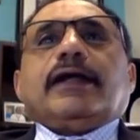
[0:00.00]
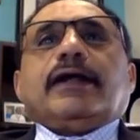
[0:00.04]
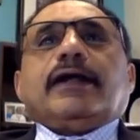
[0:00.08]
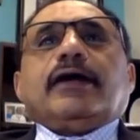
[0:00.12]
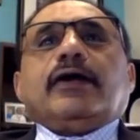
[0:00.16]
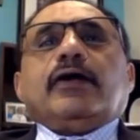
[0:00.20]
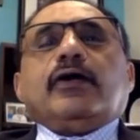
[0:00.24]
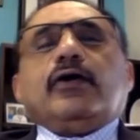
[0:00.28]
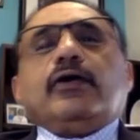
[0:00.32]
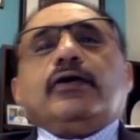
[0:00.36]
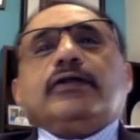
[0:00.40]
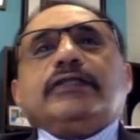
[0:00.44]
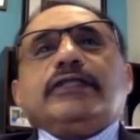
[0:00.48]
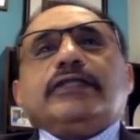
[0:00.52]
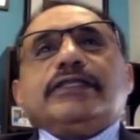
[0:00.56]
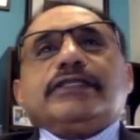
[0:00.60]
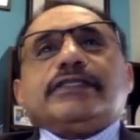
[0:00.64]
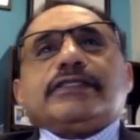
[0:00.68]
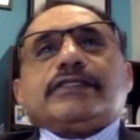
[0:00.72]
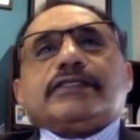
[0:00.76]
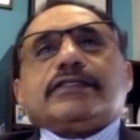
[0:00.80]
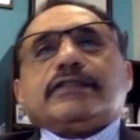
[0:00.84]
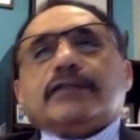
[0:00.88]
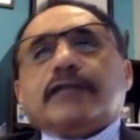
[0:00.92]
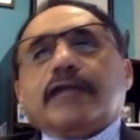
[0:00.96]
All these
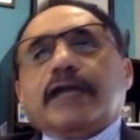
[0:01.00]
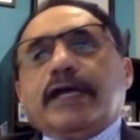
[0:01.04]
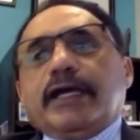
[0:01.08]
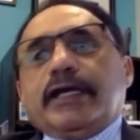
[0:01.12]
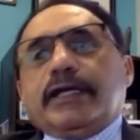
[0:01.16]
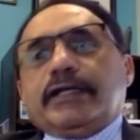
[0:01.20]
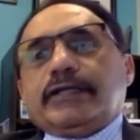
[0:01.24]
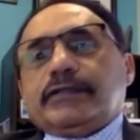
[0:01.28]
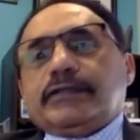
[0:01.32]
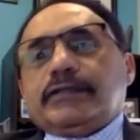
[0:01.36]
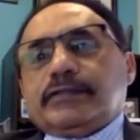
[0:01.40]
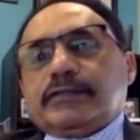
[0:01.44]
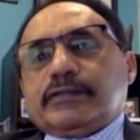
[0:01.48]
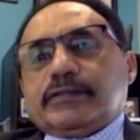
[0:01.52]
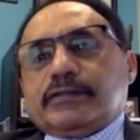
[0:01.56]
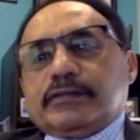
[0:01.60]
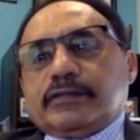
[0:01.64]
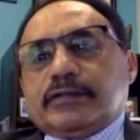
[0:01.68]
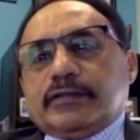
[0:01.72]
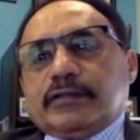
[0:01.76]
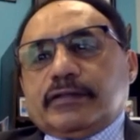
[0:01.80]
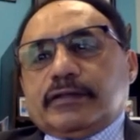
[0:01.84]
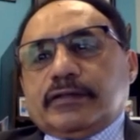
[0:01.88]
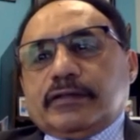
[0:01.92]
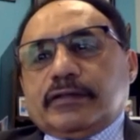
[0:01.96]
slides
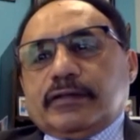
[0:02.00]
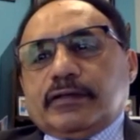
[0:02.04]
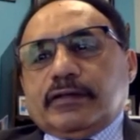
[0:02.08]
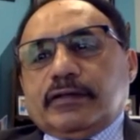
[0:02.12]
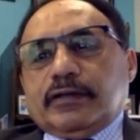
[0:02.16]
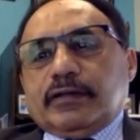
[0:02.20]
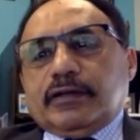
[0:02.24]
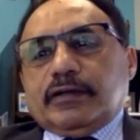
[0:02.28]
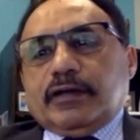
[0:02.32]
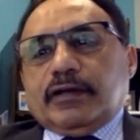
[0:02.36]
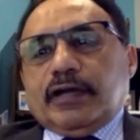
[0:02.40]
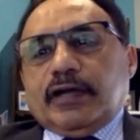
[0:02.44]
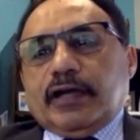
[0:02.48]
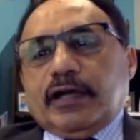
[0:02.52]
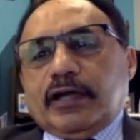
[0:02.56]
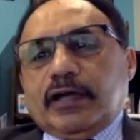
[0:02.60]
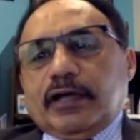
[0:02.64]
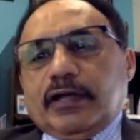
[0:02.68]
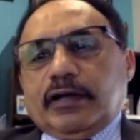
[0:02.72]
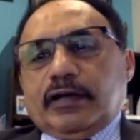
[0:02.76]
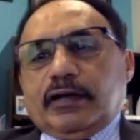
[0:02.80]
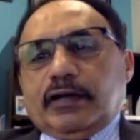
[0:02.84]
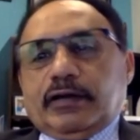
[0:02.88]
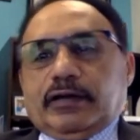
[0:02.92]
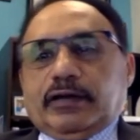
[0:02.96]

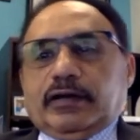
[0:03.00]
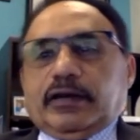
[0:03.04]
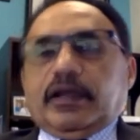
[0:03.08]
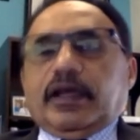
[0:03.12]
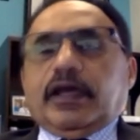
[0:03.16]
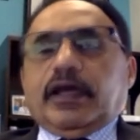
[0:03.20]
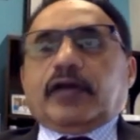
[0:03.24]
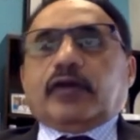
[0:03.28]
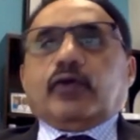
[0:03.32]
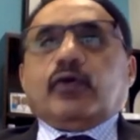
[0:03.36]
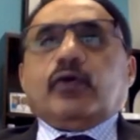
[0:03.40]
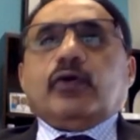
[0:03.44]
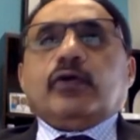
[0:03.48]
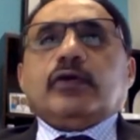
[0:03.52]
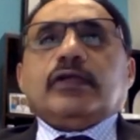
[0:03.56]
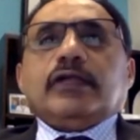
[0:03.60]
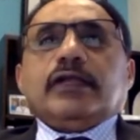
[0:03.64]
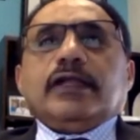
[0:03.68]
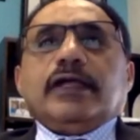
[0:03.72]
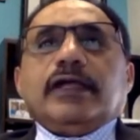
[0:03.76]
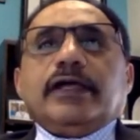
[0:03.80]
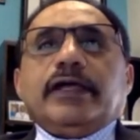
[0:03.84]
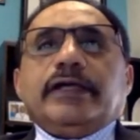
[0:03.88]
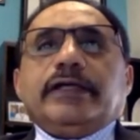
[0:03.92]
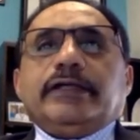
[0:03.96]
are
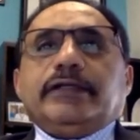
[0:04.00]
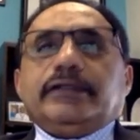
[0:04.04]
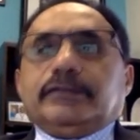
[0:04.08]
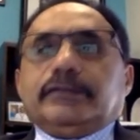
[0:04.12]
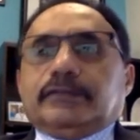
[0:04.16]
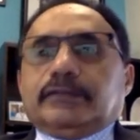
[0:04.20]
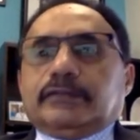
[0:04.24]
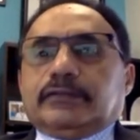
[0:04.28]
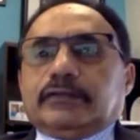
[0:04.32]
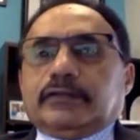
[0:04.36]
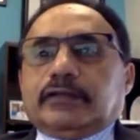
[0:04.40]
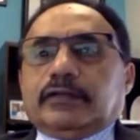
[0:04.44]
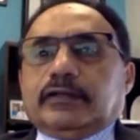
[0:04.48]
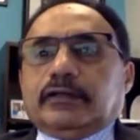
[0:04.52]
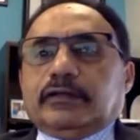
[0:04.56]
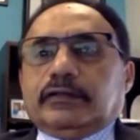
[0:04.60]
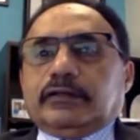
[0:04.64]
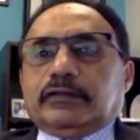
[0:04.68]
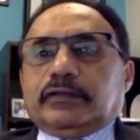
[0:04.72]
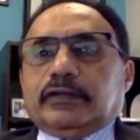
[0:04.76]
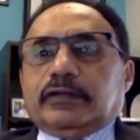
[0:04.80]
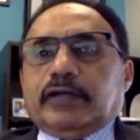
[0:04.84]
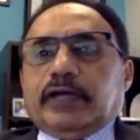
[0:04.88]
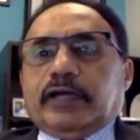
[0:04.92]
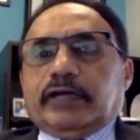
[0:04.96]
online,
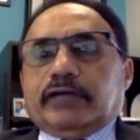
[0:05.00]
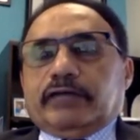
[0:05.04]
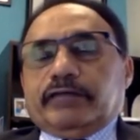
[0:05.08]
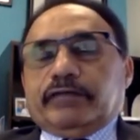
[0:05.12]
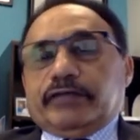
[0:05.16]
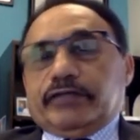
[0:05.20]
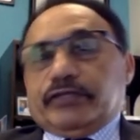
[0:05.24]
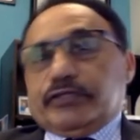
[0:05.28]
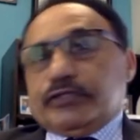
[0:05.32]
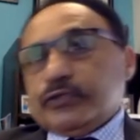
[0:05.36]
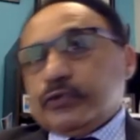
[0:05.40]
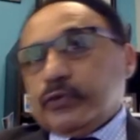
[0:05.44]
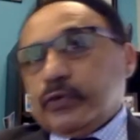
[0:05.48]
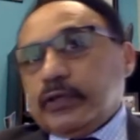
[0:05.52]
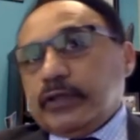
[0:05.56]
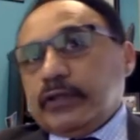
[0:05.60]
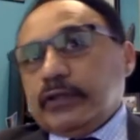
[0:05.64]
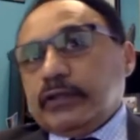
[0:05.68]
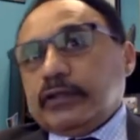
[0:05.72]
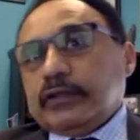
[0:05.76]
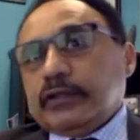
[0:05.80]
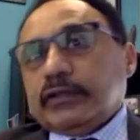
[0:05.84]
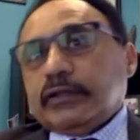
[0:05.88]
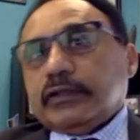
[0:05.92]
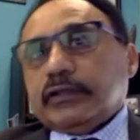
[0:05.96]
are virtual,
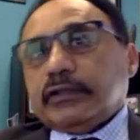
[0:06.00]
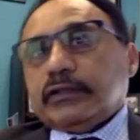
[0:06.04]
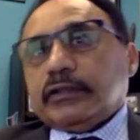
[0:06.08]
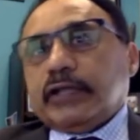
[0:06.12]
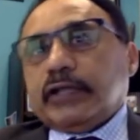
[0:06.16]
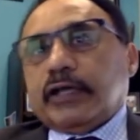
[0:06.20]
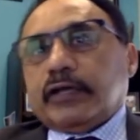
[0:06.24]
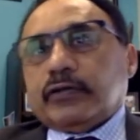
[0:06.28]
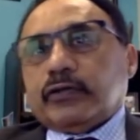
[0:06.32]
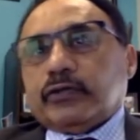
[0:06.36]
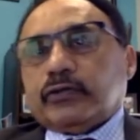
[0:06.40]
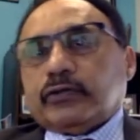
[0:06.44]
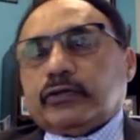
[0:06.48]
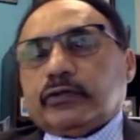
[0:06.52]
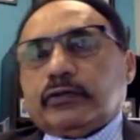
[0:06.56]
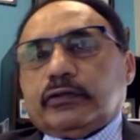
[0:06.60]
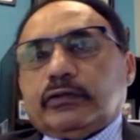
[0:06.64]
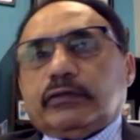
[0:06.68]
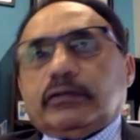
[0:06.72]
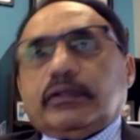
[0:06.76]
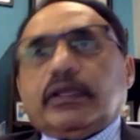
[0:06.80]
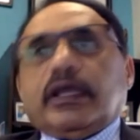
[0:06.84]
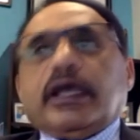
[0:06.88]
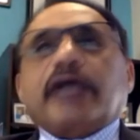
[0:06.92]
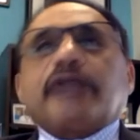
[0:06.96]
they are not
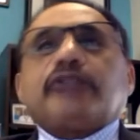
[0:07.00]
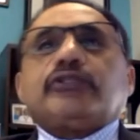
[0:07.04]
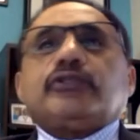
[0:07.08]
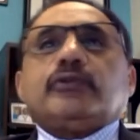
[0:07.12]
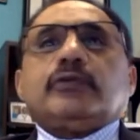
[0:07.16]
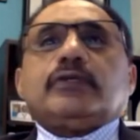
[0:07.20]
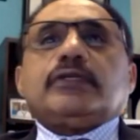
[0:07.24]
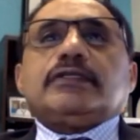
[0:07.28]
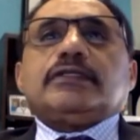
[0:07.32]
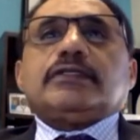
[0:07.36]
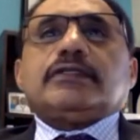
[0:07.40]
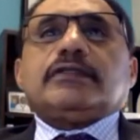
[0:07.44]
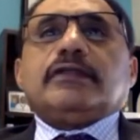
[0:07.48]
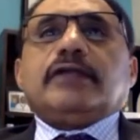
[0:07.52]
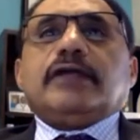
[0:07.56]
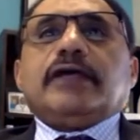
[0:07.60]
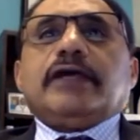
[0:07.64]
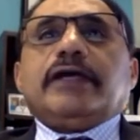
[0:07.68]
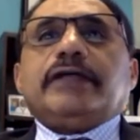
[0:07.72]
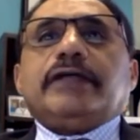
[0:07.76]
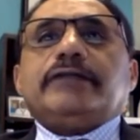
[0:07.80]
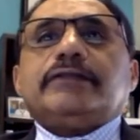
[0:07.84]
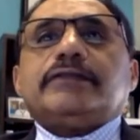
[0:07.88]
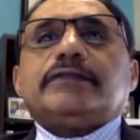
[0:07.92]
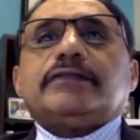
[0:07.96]
actual
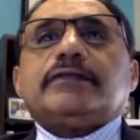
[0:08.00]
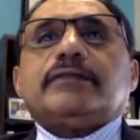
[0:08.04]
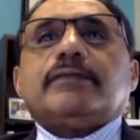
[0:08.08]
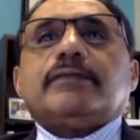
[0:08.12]
slides.